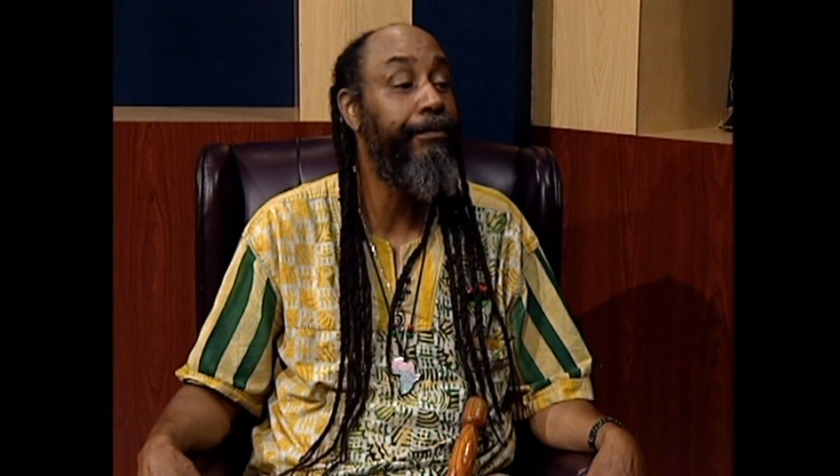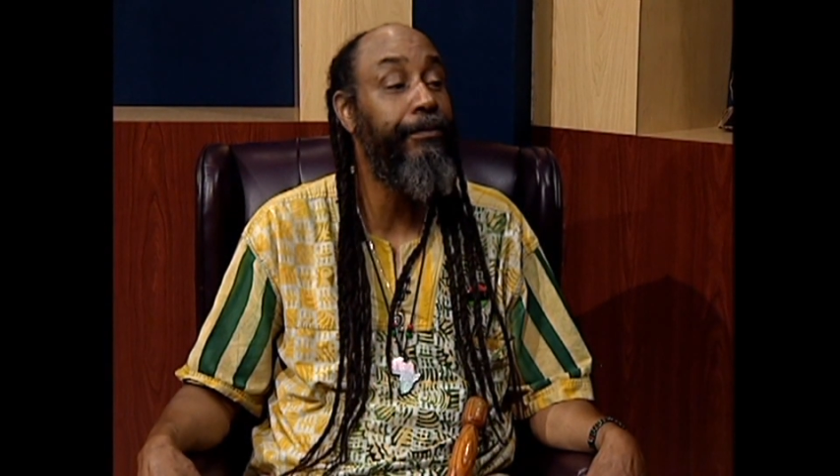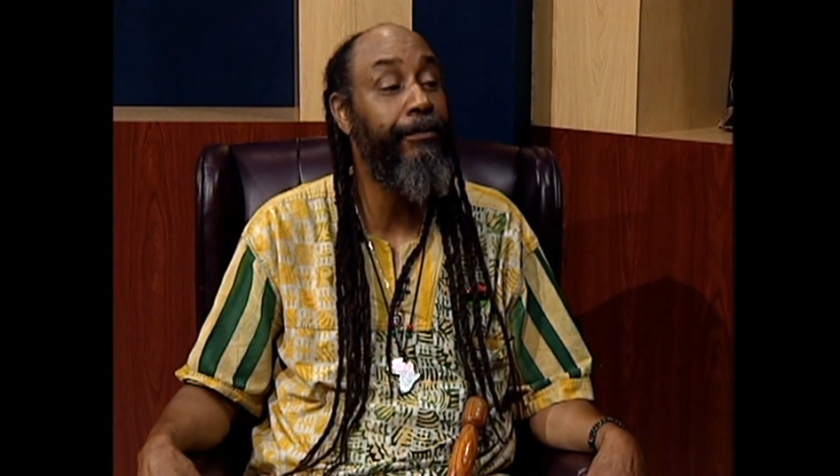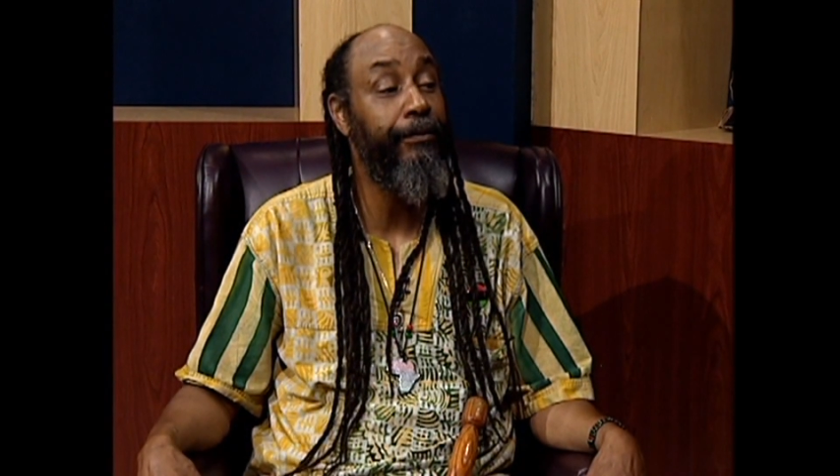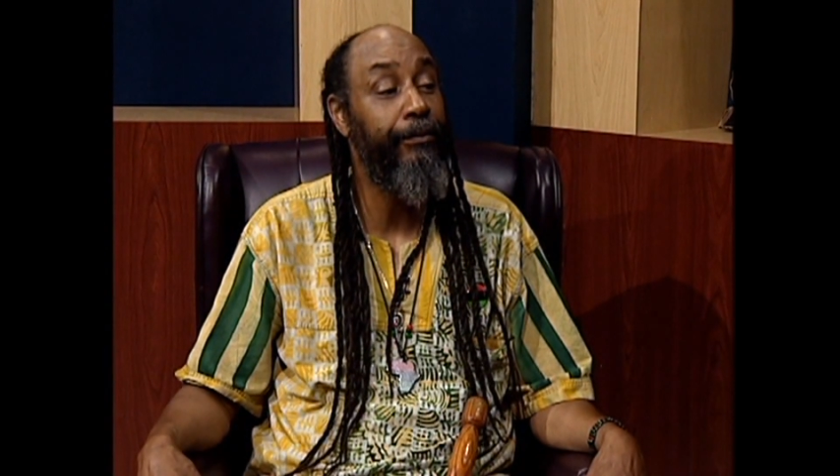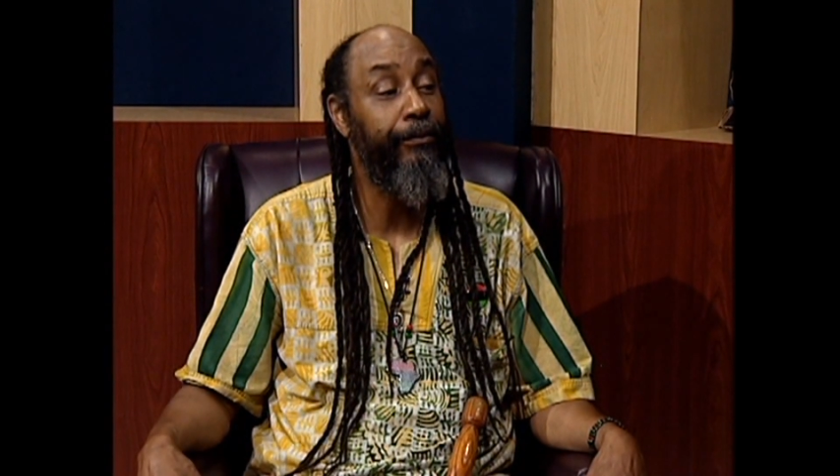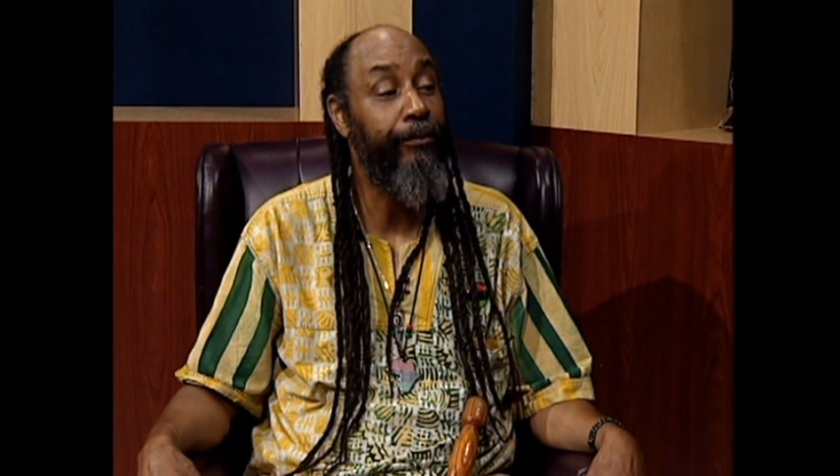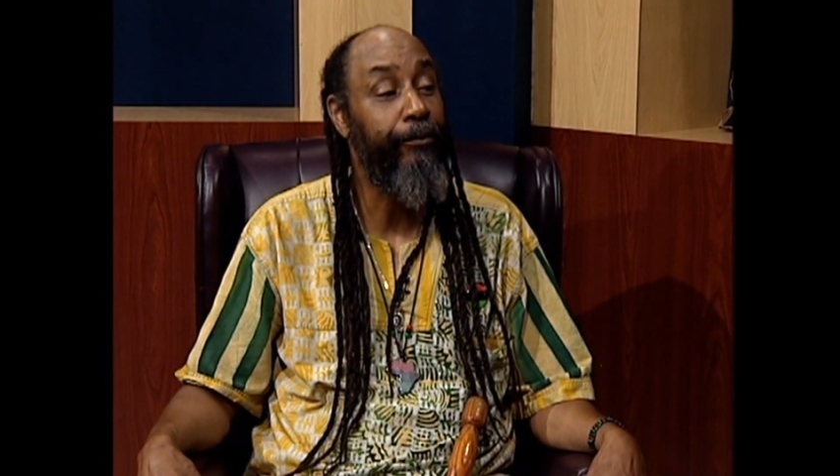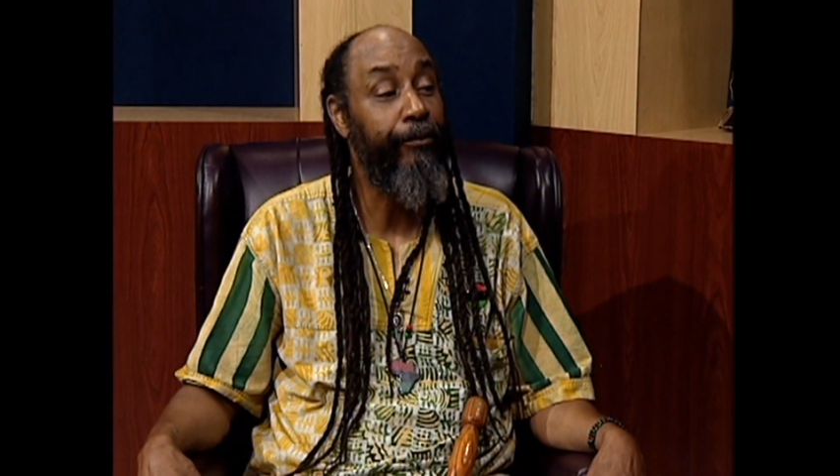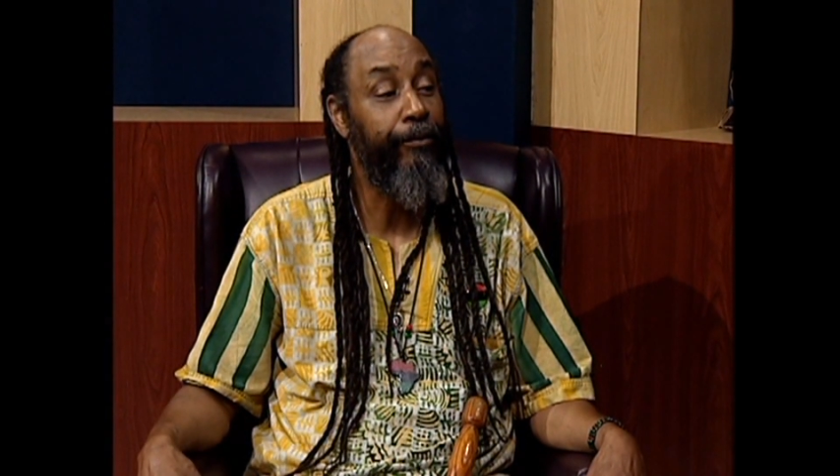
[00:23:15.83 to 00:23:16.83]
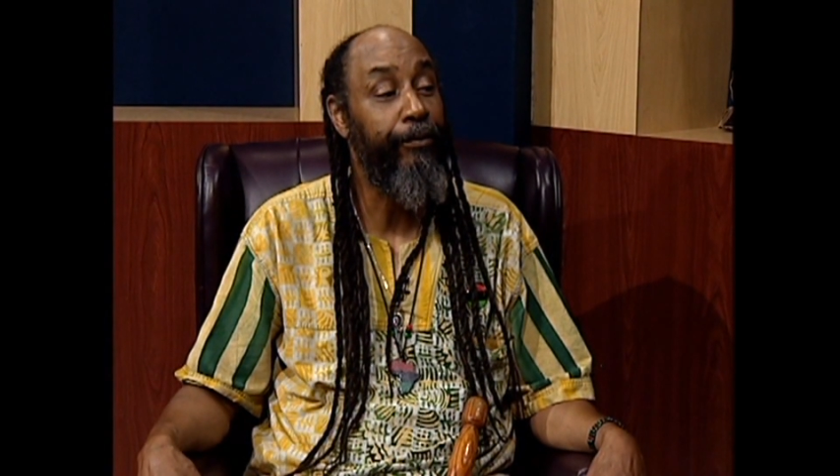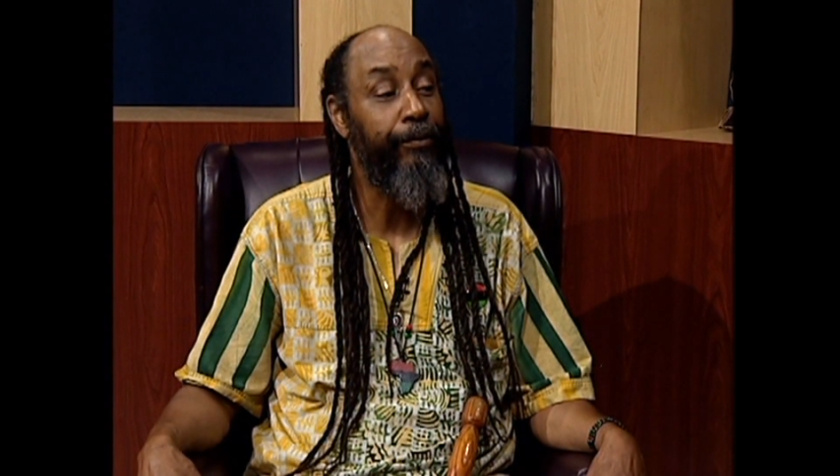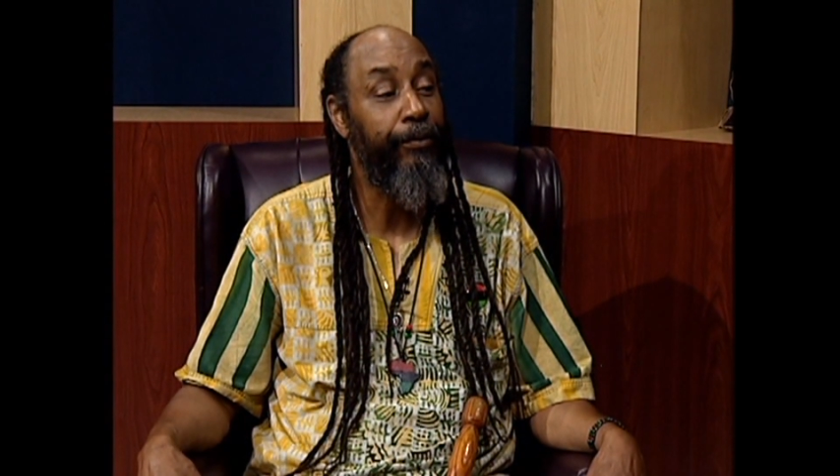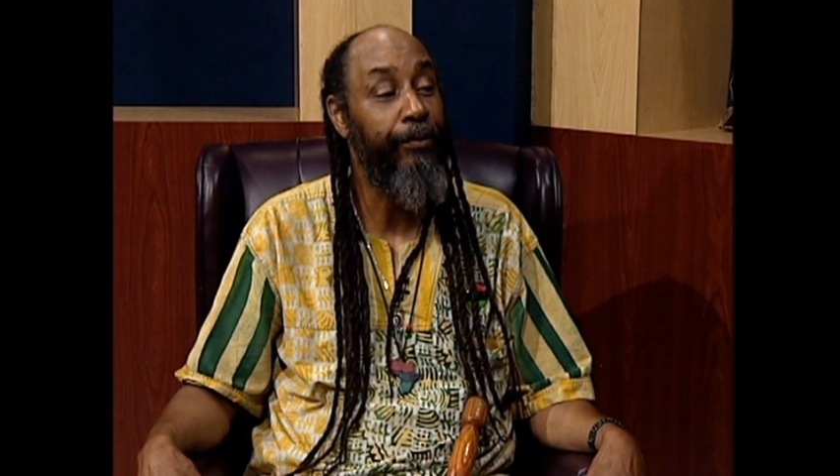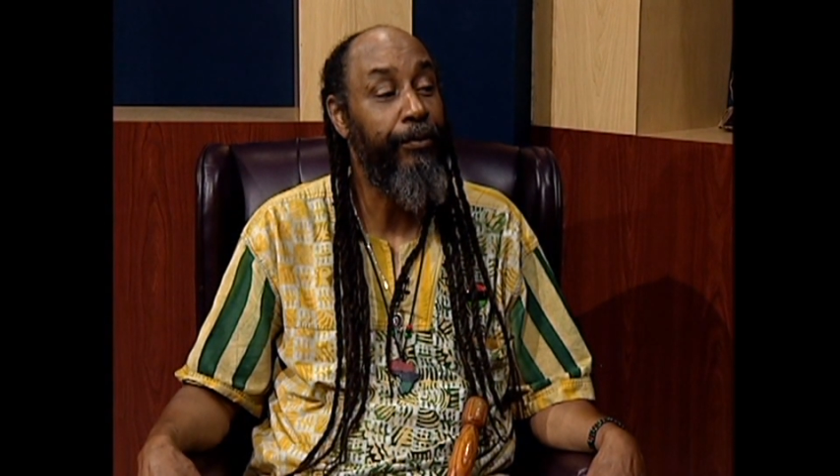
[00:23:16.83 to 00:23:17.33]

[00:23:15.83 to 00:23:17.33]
All right, we got a couple of